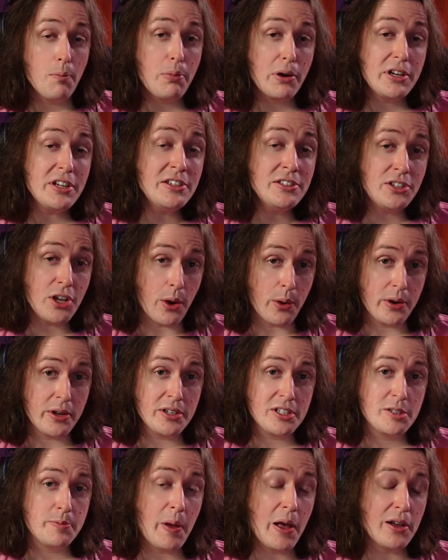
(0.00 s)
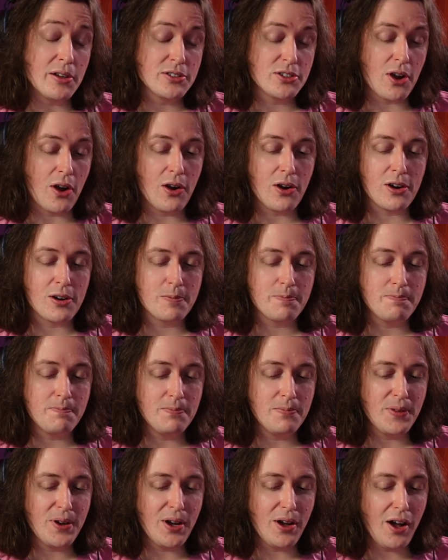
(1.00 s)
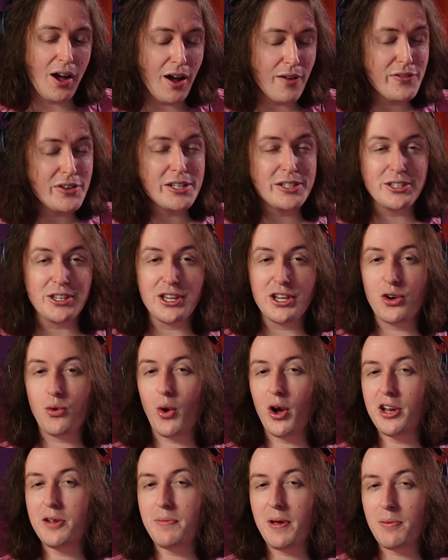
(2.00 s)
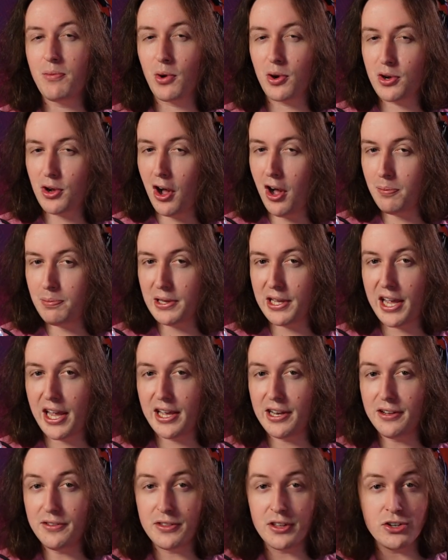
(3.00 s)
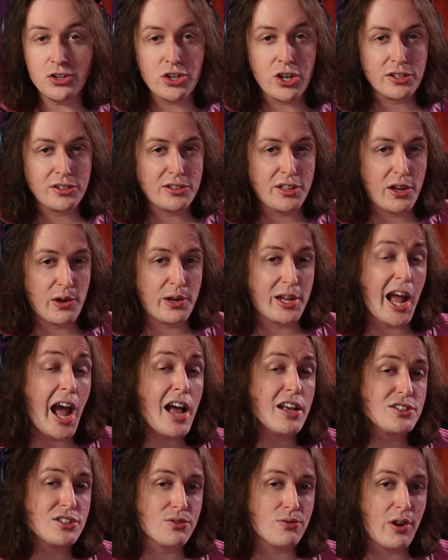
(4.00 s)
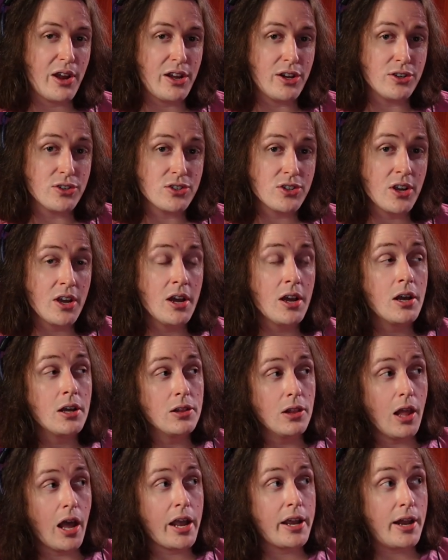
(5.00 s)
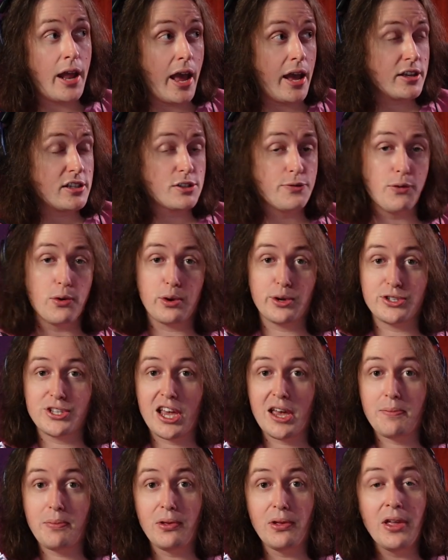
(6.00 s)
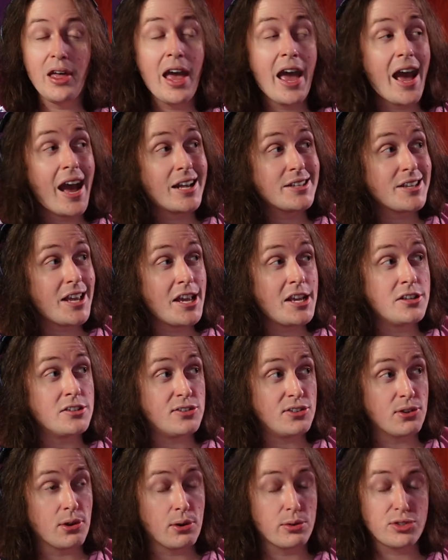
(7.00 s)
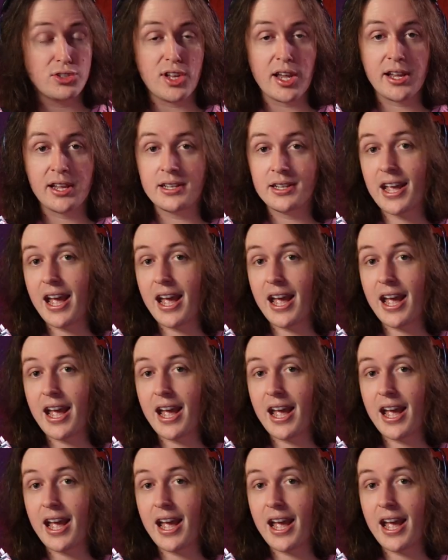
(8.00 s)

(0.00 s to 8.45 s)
But in Dota, spells are obviously quite a bit more complicated than just their cast range. Lion Hex, for example, has a 0-second